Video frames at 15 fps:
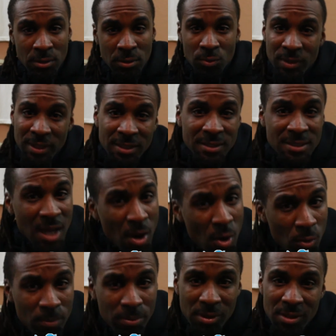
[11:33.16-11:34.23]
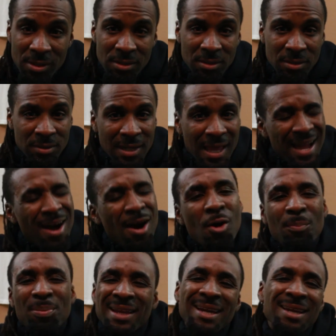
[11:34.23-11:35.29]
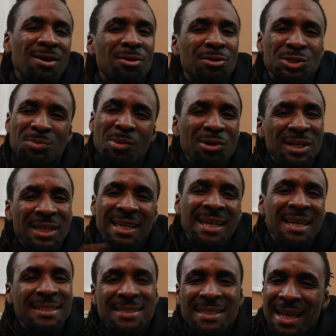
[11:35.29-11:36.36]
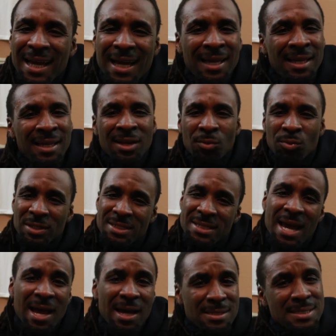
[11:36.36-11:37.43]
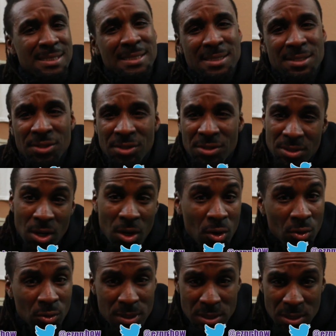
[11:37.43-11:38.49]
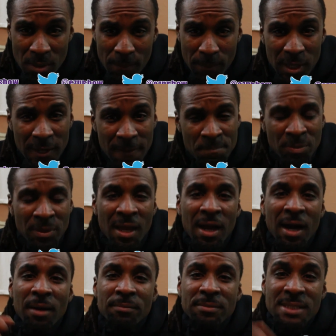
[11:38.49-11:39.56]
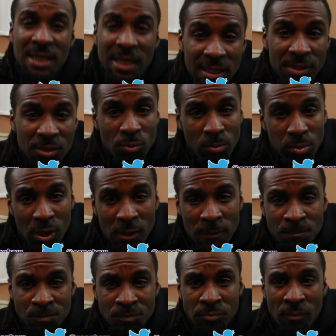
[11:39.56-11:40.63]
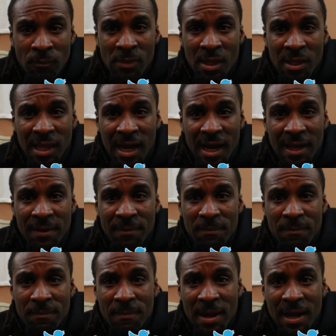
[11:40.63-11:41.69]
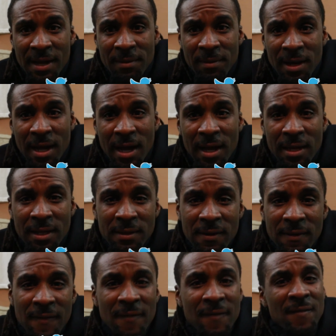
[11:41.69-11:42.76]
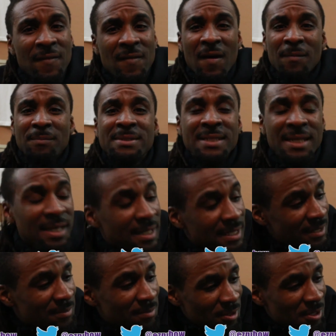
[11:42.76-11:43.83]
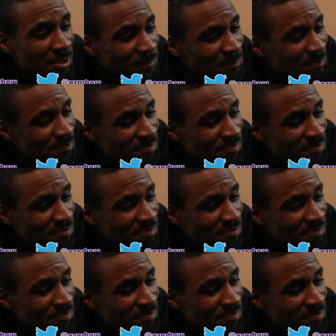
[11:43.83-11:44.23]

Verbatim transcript: Real talk, bro. Like, I don't plan on smoking again till I retire 60 years old or something. But I'm telling you, bro. Like, my, I, I'm telling you, bro.